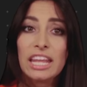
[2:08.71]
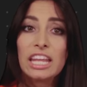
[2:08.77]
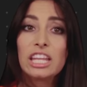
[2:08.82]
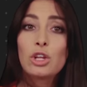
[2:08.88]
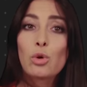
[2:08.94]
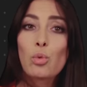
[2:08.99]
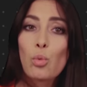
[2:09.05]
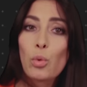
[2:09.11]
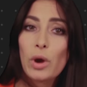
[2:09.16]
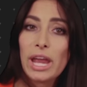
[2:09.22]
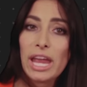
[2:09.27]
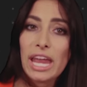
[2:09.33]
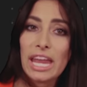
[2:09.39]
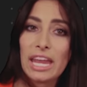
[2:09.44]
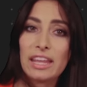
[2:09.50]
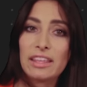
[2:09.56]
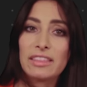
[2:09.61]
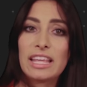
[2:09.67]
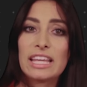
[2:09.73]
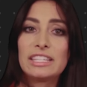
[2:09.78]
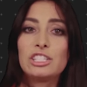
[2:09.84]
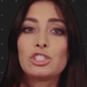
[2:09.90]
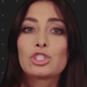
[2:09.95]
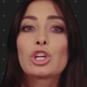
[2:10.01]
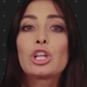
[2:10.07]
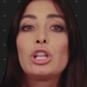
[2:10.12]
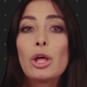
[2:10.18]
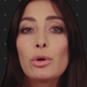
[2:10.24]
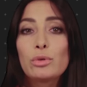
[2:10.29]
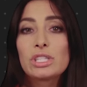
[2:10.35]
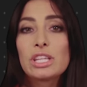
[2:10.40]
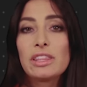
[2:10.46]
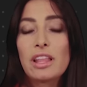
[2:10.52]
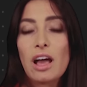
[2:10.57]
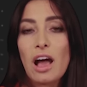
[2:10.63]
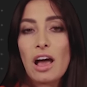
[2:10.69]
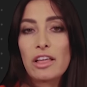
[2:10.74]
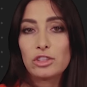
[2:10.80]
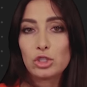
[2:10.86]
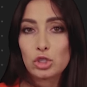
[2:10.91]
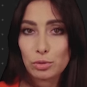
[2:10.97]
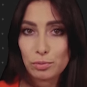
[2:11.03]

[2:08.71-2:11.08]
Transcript: in a way that is close enough